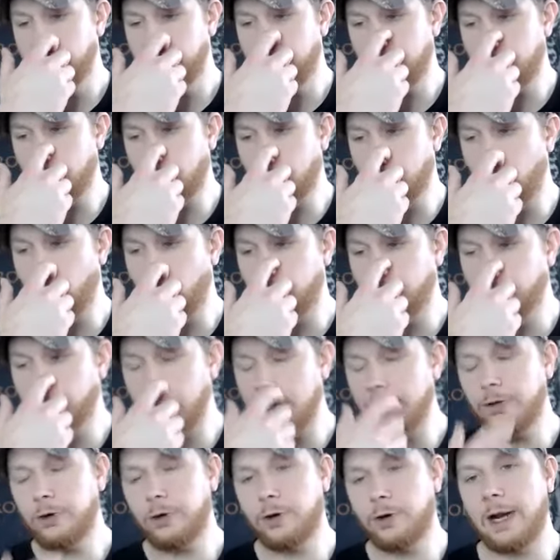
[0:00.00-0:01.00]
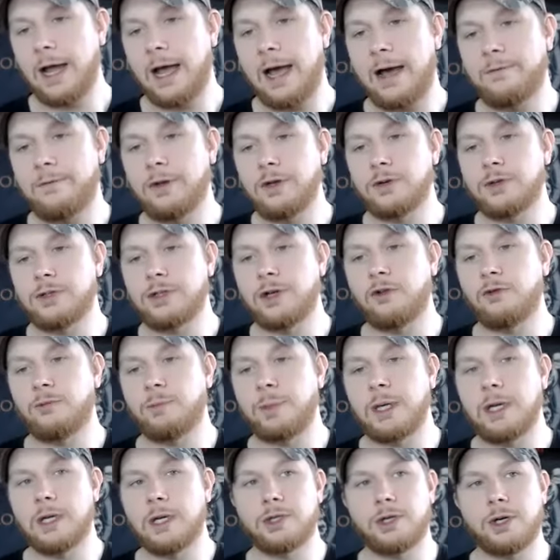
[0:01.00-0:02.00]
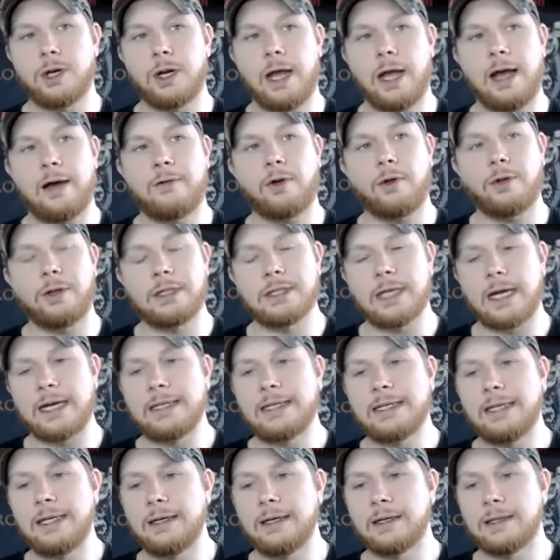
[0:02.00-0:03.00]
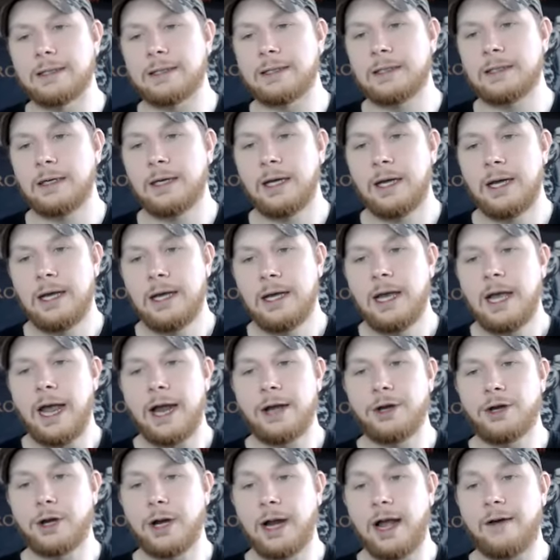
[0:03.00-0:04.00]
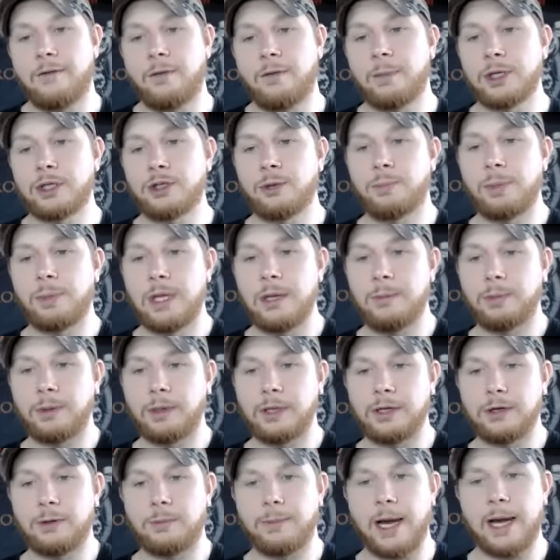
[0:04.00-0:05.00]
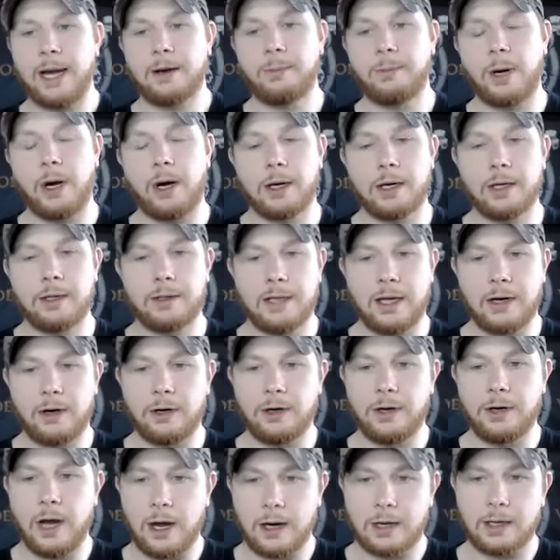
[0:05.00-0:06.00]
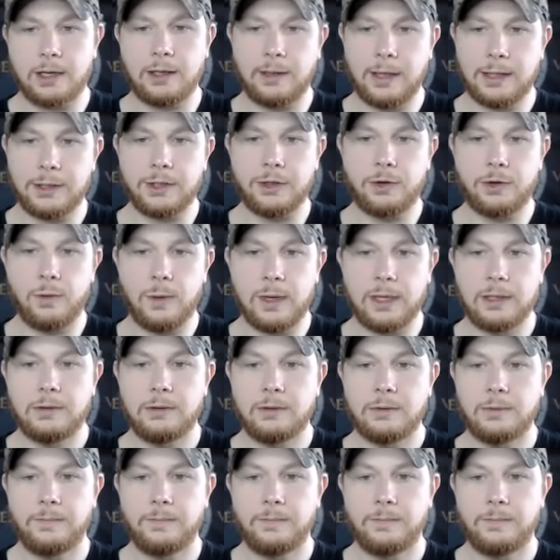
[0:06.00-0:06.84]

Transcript: the more faith you're going to have in yourself because you're going to have all these ideas and you're going to have a bunch of people in your back pocket that are not going to let you quit